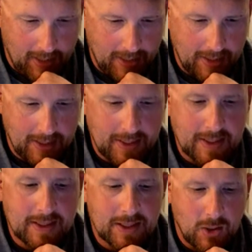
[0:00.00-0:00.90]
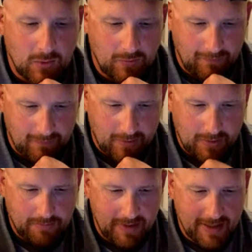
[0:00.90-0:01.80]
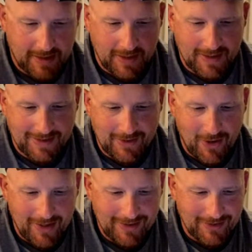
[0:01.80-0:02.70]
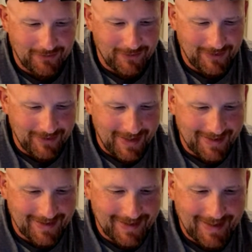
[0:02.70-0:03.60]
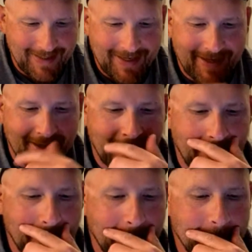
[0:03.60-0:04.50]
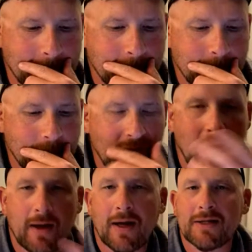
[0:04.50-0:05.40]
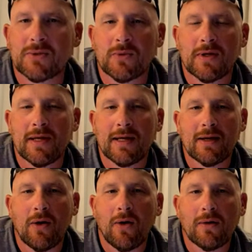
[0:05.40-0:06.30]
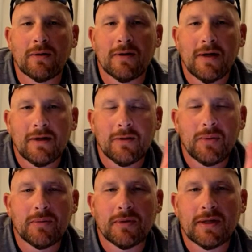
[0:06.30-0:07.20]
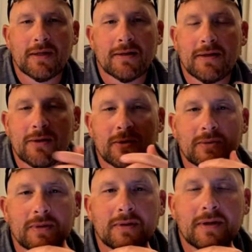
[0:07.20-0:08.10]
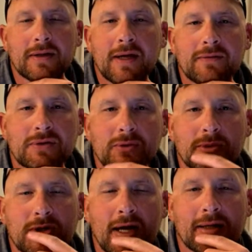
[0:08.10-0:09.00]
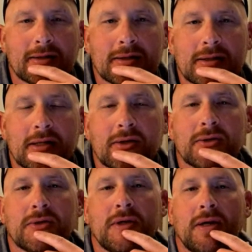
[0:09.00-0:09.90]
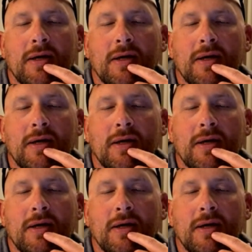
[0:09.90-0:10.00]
It is over. Sorry, just want to do that. I just want to thank all the people that, gave super chats and stickers